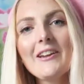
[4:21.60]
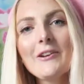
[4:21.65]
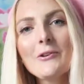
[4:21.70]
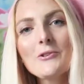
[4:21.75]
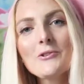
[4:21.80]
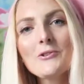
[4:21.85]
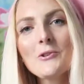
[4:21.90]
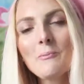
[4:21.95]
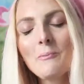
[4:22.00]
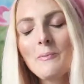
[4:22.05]
I
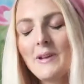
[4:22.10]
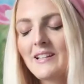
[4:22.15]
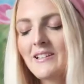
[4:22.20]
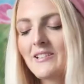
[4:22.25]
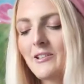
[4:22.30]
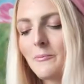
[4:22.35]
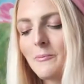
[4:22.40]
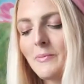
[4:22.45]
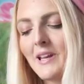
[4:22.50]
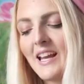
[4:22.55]
also
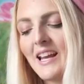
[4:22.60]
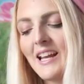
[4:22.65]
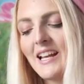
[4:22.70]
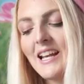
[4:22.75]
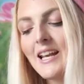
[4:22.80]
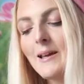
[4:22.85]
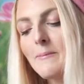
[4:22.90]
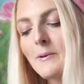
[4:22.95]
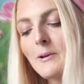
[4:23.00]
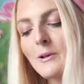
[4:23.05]
picked up a
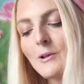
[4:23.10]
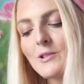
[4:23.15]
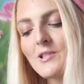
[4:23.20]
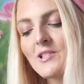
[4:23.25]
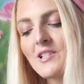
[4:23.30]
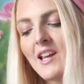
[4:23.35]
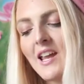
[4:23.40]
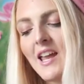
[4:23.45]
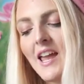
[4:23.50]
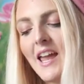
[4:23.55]
lip
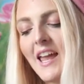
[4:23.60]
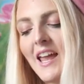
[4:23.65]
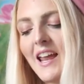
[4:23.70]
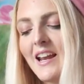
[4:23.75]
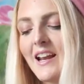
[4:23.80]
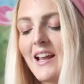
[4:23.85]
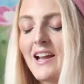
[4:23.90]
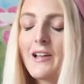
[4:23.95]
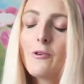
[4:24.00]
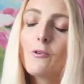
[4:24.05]
gloss,
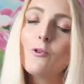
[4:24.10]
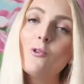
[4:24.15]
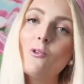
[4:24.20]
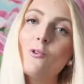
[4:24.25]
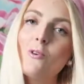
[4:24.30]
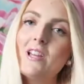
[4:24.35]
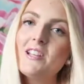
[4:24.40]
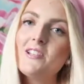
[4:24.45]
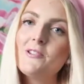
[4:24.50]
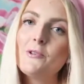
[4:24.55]
and I
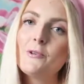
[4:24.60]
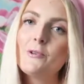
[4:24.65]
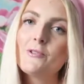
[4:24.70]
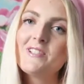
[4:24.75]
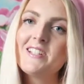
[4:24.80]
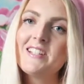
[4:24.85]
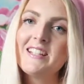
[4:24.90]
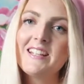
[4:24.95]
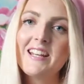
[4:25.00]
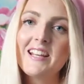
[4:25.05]
always
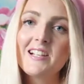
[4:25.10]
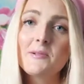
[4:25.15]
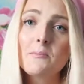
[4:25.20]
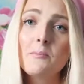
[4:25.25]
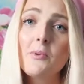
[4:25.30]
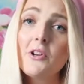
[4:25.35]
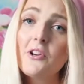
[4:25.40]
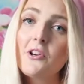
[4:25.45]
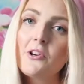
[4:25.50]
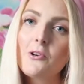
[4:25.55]
use the NYX
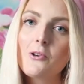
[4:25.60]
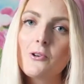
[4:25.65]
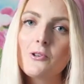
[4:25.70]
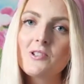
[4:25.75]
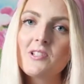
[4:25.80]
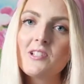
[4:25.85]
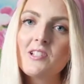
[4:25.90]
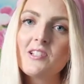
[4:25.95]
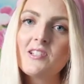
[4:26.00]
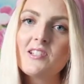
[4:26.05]
butter
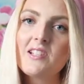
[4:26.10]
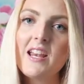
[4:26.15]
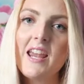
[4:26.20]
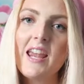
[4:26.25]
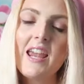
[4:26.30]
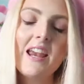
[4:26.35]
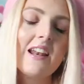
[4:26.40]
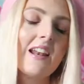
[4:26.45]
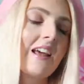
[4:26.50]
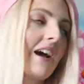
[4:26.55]
glosses,
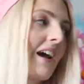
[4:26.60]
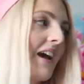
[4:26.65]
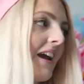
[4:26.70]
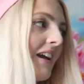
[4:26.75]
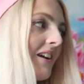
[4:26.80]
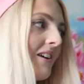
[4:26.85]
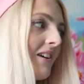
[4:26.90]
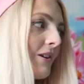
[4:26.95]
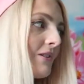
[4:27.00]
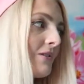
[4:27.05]
and
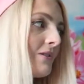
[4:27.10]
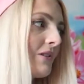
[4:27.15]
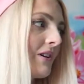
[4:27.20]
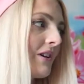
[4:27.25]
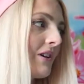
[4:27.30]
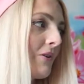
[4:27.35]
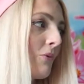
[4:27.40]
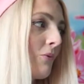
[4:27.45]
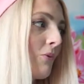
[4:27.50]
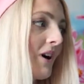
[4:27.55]
I got
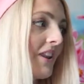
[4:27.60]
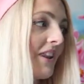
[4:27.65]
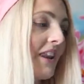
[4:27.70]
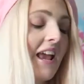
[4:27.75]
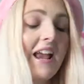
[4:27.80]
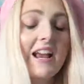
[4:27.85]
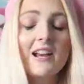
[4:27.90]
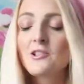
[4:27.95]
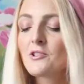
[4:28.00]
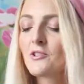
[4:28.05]
1
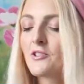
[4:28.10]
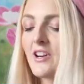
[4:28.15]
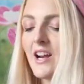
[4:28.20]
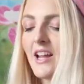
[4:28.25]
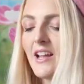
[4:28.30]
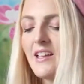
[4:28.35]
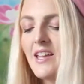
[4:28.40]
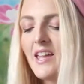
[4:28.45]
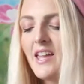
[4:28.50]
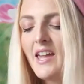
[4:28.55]

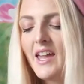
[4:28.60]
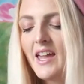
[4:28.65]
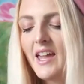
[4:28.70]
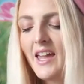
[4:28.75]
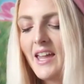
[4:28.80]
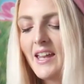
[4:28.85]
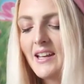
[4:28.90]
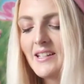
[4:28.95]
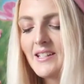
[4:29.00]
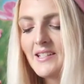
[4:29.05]
extra,
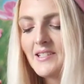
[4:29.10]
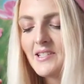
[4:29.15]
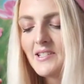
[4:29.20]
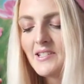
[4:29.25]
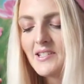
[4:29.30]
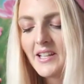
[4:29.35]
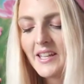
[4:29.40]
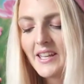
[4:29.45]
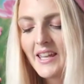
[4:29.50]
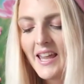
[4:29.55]
and this
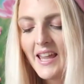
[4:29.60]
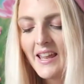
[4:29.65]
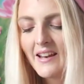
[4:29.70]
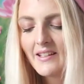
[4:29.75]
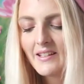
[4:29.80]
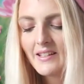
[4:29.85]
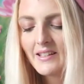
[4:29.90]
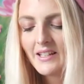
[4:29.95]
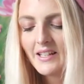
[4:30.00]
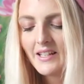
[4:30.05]
is
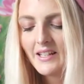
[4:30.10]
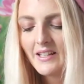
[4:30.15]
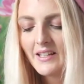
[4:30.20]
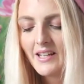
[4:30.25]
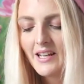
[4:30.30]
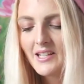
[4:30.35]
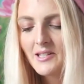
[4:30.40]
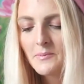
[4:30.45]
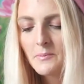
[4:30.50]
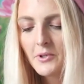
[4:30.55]
again the
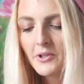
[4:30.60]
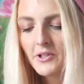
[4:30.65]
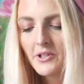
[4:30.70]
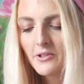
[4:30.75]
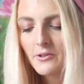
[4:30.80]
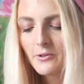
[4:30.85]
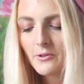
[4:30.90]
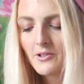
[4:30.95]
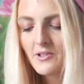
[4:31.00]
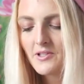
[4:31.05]
NYX butter
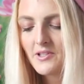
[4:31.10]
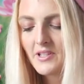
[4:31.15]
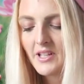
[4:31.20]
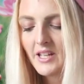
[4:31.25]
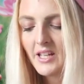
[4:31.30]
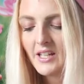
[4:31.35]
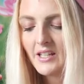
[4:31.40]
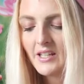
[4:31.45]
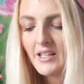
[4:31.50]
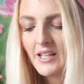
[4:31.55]
gloss
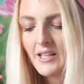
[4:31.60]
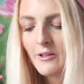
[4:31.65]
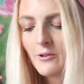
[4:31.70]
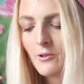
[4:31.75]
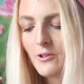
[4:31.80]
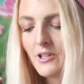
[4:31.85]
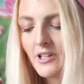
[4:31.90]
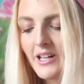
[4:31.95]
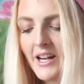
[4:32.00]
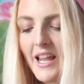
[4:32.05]
in the
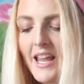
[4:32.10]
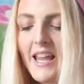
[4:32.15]
color